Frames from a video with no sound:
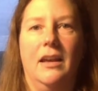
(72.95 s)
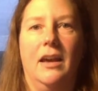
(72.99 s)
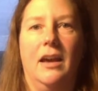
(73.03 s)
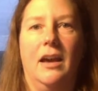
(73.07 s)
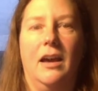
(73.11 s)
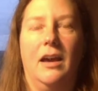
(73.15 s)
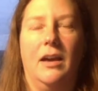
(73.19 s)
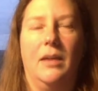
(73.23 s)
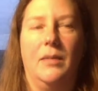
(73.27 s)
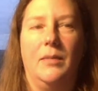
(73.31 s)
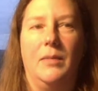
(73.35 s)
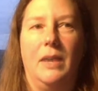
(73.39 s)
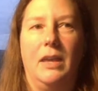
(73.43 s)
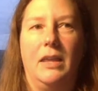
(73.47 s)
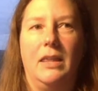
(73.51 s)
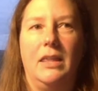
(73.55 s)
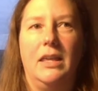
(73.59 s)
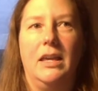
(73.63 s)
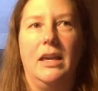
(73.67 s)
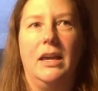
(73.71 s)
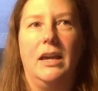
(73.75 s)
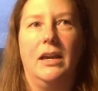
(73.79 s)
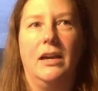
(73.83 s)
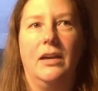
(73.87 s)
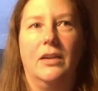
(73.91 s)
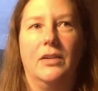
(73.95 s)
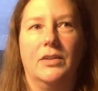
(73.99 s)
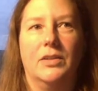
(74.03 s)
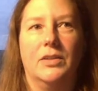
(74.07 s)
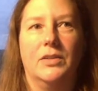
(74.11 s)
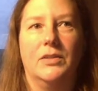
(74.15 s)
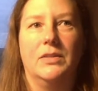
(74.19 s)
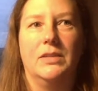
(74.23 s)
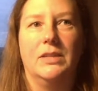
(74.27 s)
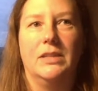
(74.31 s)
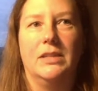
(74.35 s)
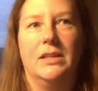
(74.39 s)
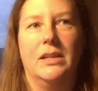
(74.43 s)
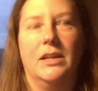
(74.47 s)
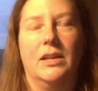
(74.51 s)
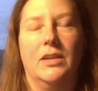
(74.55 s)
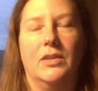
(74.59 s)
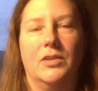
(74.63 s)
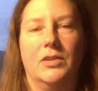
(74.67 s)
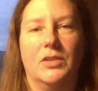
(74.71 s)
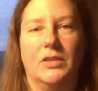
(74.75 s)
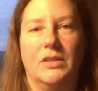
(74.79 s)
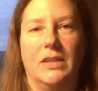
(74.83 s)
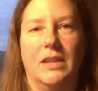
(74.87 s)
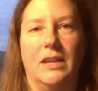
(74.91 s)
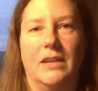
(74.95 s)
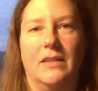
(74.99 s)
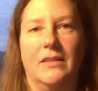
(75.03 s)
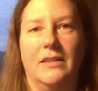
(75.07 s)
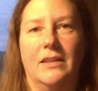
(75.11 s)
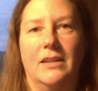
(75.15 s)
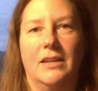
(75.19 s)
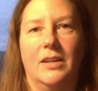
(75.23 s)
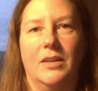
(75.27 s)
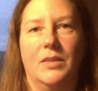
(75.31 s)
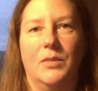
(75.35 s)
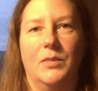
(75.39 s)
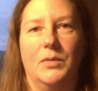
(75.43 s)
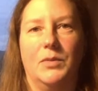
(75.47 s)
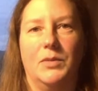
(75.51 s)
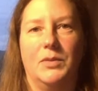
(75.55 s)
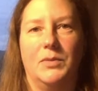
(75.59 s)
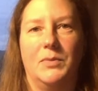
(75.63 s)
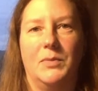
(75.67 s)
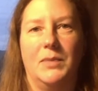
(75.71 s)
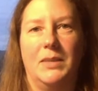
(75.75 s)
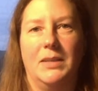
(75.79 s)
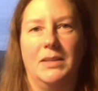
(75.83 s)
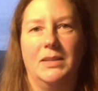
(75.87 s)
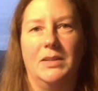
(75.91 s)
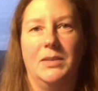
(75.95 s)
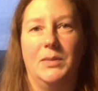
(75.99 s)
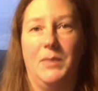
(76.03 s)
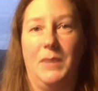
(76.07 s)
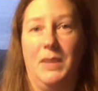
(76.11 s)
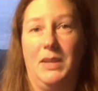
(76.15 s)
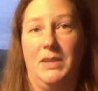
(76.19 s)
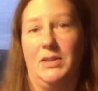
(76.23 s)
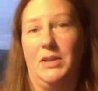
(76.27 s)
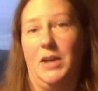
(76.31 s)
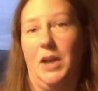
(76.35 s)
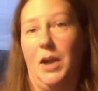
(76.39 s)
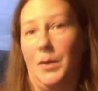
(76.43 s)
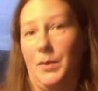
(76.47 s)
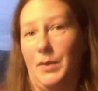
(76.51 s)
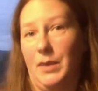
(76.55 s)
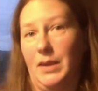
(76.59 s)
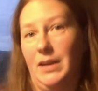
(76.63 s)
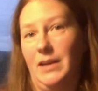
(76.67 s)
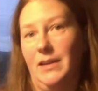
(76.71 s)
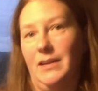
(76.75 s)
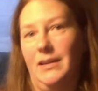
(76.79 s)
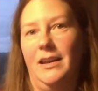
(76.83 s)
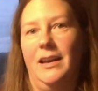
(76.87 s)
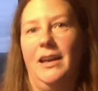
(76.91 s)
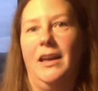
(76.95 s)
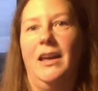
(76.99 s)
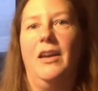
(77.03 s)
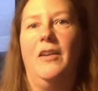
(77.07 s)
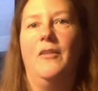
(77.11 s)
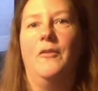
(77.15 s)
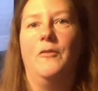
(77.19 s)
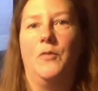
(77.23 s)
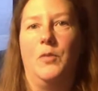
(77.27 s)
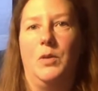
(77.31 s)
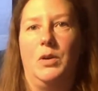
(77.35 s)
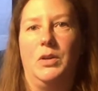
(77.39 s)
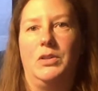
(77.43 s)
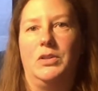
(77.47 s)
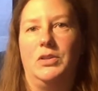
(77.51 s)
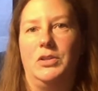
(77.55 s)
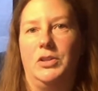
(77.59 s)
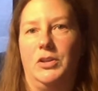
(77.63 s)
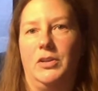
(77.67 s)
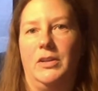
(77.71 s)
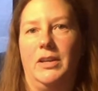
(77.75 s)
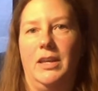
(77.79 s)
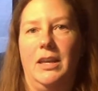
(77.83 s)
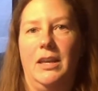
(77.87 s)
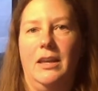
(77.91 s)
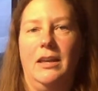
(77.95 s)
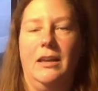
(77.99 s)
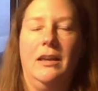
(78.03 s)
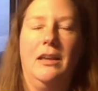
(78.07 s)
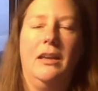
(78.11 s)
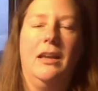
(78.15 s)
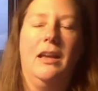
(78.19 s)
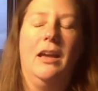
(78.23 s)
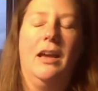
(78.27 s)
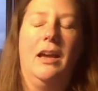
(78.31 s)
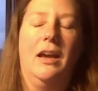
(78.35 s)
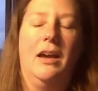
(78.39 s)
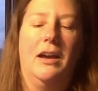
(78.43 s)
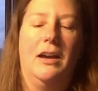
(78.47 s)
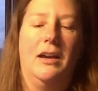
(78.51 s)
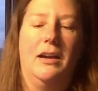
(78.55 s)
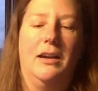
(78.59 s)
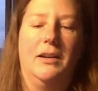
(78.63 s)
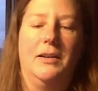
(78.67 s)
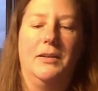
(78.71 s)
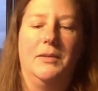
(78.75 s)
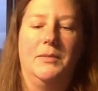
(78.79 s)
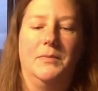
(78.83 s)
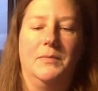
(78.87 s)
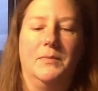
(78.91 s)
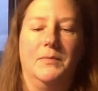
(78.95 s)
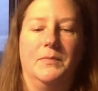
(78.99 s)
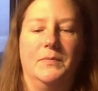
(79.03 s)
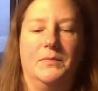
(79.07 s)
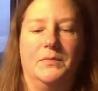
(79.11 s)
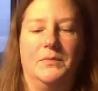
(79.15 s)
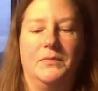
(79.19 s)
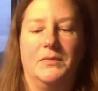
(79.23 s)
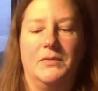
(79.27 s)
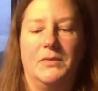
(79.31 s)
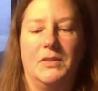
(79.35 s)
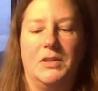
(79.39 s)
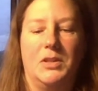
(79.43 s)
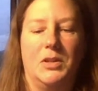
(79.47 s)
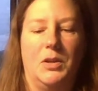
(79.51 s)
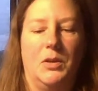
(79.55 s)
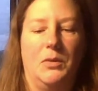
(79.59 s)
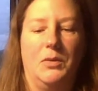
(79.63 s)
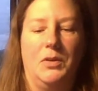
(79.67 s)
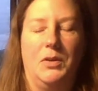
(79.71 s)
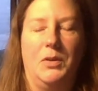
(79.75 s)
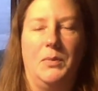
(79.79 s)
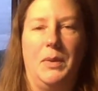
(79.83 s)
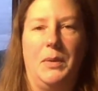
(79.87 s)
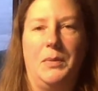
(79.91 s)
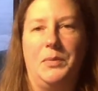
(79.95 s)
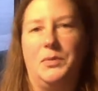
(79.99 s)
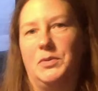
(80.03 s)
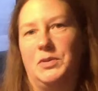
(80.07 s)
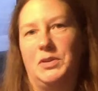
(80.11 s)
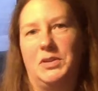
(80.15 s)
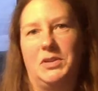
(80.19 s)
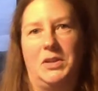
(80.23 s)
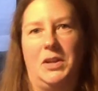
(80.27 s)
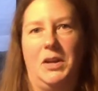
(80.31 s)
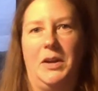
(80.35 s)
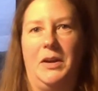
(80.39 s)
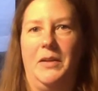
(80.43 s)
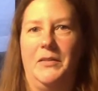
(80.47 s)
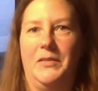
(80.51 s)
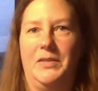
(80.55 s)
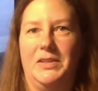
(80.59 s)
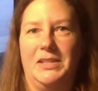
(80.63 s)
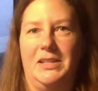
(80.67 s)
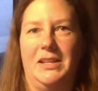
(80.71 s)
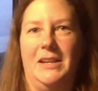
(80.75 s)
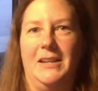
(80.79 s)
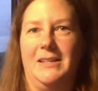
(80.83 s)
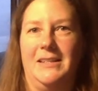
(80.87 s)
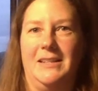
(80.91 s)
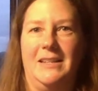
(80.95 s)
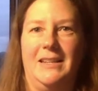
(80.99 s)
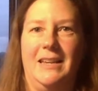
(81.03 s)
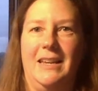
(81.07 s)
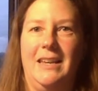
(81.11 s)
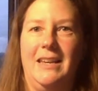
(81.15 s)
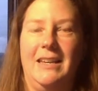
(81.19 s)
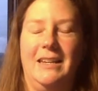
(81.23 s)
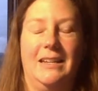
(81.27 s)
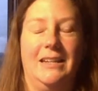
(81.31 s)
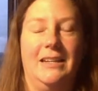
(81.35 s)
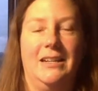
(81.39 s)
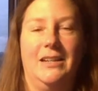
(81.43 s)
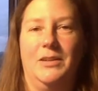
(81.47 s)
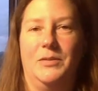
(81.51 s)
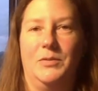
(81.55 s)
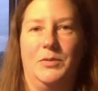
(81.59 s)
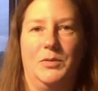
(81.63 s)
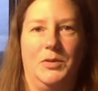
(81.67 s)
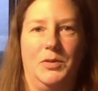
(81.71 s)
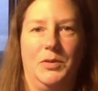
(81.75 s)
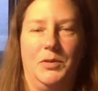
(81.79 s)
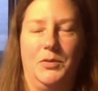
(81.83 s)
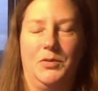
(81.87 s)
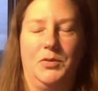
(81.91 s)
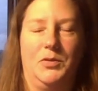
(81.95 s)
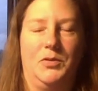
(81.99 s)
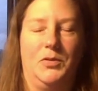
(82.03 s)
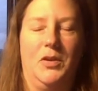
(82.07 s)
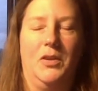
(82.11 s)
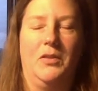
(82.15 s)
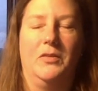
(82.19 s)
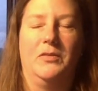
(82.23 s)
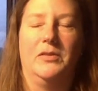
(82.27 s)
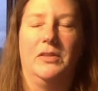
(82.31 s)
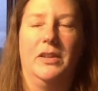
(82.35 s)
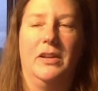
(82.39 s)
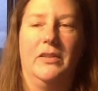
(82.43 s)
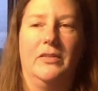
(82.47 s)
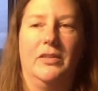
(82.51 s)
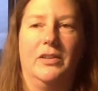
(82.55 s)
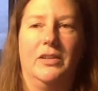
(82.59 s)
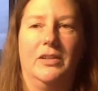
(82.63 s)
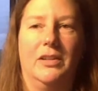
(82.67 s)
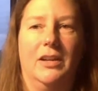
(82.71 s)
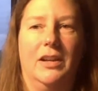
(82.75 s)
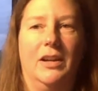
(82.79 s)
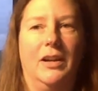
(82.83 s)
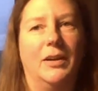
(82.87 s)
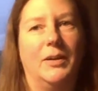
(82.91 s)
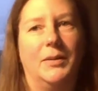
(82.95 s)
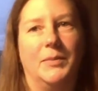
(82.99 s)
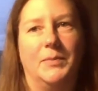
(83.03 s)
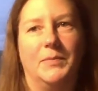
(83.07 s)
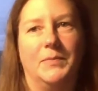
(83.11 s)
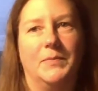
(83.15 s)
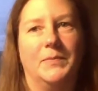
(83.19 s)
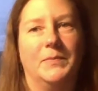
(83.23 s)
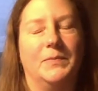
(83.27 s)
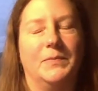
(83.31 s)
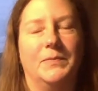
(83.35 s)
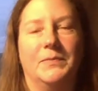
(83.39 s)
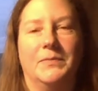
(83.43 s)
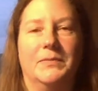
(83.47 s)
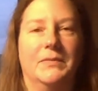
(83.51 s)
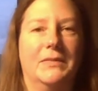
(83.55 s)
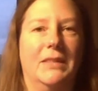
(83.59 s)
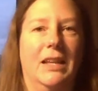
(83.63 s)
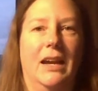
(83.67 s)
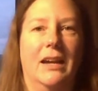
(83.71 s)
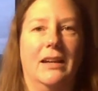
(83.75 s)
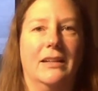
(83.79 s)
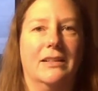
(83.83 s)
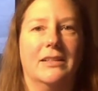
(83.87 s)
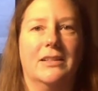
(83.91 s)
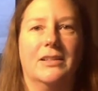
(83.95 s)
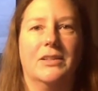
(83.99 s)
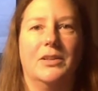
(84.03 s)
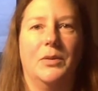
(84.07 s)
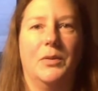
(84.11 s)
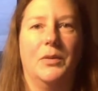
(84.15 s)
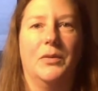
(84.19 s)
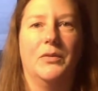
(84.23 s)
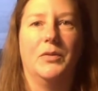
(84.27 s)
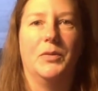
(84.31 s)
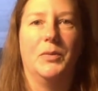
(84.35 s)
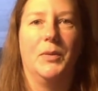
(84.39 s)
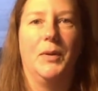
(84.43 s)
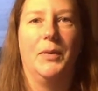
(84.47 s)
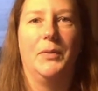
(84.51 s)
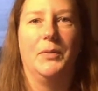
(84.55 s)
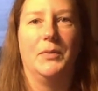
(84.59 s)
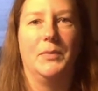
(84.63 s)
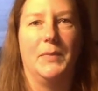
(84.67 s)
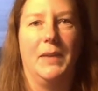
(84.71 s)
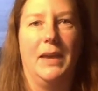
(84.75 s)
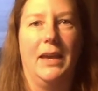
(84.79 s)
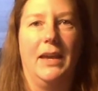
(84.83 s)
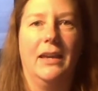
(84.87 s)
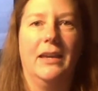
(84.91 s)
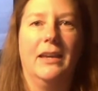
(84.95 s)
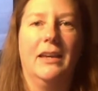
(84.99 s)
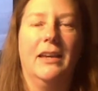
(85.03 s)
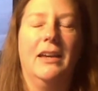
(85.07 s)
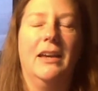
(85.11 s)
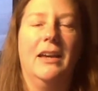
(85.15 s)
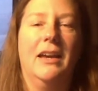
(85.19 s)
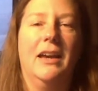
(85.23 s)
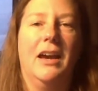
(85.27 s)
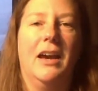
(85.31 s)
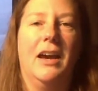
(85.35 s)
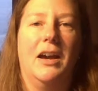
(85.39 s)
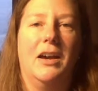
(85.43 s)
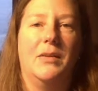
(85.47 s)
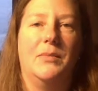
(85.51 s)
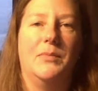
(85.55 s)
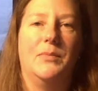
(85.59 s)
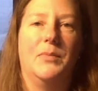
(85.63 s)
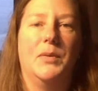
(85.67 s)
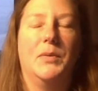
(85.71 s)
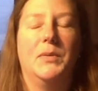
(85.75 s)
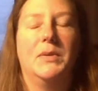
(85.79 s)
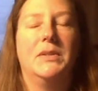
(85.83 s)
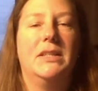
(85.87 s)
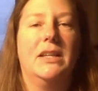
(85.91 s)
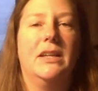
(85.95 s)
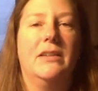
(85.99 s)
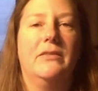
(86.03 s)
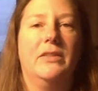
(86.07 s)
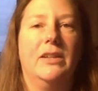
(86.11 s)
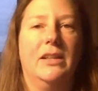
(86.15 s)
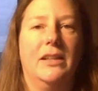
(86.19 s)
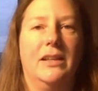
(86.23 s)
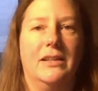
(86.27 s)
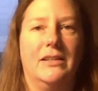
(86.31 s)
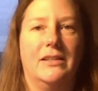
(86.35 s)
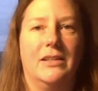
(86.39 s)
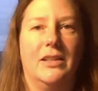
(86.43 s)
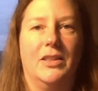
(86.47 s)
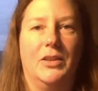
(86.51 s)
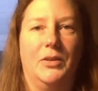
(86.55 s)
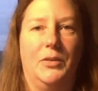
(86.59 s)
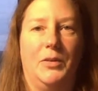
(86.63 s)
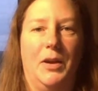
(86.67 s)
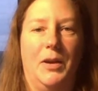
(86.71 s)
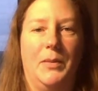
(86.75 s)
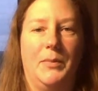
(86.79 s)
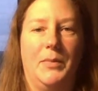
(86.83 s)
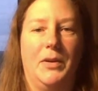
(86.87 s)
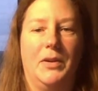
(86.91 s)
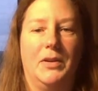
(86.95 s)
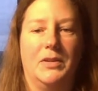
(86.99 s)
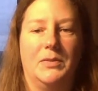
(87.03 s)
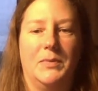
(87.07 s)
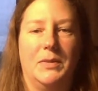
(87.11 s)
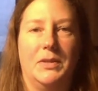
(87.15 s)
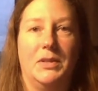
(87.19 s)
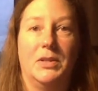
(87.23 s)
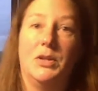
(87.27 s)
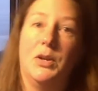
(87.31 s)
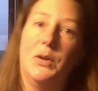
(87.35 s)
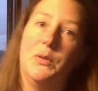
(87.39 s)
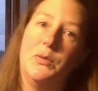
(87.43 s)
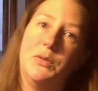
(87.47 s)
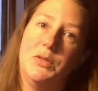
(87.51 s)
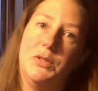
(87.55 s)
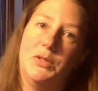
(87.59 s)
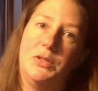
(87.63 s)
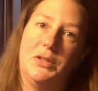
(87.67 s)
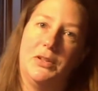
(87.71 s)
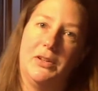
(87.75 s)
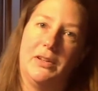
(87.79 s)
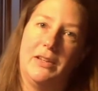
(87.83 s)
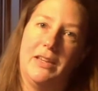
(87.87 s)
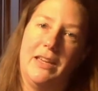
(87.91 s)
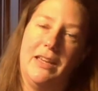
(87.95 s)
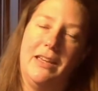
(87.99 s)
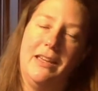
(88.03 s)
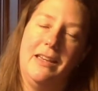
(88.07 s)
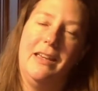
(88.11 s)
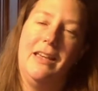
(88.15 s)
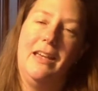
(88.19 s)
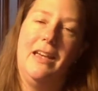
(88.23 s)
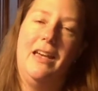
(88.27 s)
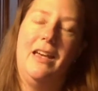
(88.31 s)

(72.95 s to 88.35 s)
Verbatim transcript: Um, I think I also didn't understand that it was meant to be a topping for the turkey. Um, so, you know, people would just cut off a slice and eat it, and it was so strong flavored. Um, Yeah, it didn't go over well with me. Um, but once I realized that the cranberry is meant to go with the turkey,